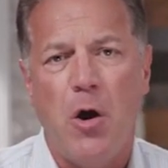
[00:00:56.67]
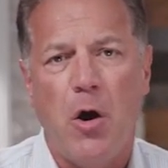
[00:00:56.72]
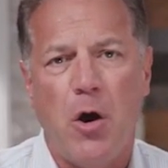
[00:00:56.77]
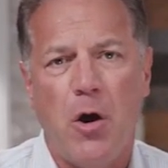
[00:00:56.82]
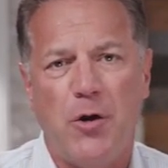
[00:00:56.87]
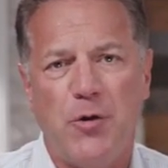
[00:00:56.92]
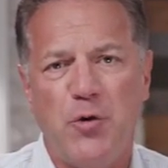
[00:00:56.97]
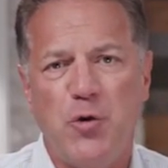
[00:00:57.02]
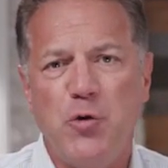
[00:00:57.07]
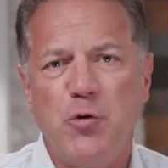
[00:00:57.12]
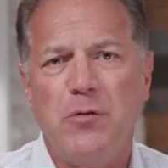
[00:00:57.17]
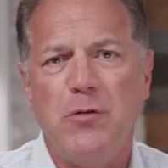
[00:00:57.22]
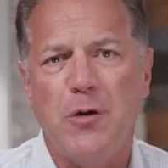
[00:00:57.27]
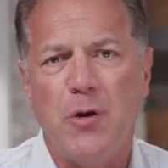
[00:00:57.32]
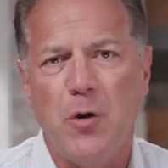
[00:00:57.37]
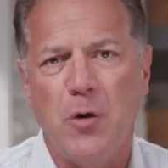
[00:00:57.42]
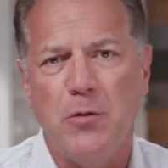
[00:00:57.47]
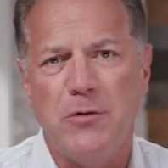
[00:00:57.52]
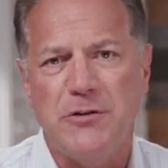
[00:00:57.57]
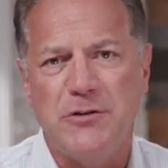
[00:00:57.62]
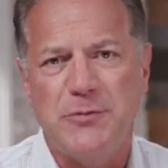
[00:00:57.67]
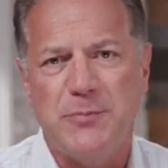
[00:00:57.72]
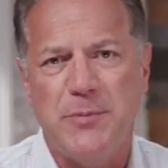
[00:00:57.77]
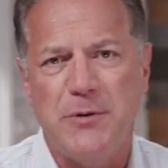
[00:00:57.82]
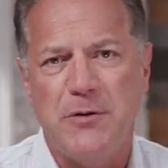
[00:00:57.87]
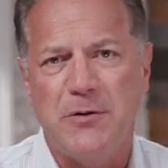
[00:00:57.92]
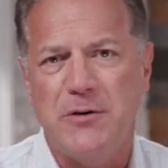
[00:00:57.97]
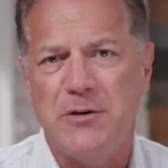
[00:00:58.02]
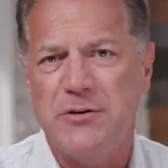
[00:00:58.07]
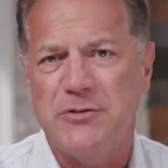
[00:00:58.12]
on who the Holy
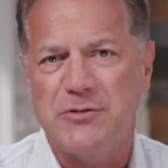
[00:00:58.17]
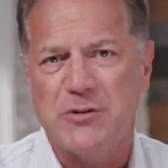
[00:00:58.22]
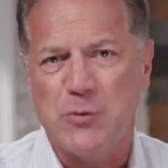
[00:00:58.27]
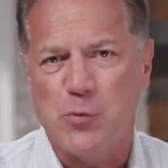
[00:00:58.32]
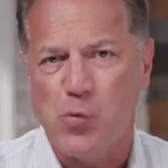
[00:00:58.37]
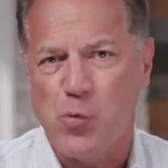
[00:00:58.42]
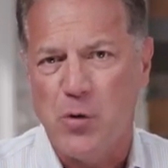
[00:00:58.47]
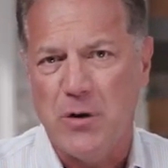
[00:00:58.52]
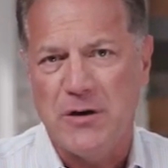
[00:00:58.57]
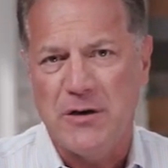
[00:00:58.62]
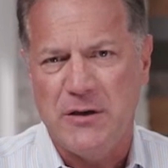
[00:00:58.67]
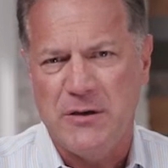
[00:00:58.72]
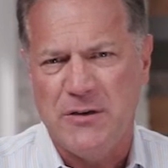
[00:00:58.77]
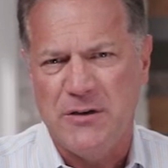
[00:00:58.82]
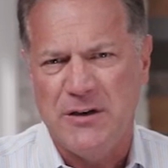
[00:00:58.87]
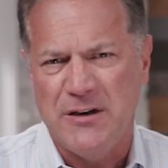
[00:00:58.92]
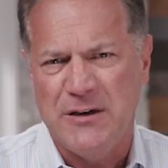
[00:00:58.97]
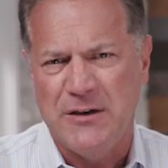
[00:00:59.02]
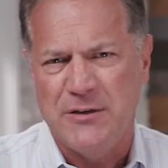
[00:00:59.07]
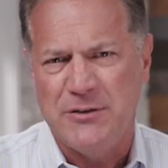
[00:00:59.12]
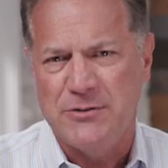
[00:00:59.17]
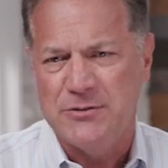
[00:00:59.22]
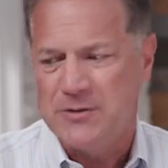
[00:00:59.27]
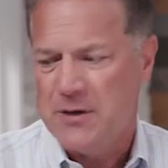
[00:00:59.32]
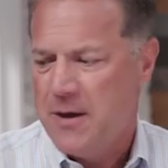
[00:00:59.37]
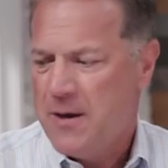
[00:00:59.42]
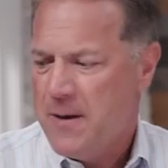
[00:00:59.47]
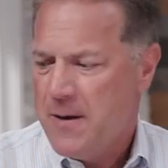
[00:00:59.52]
Spirit is and what He does.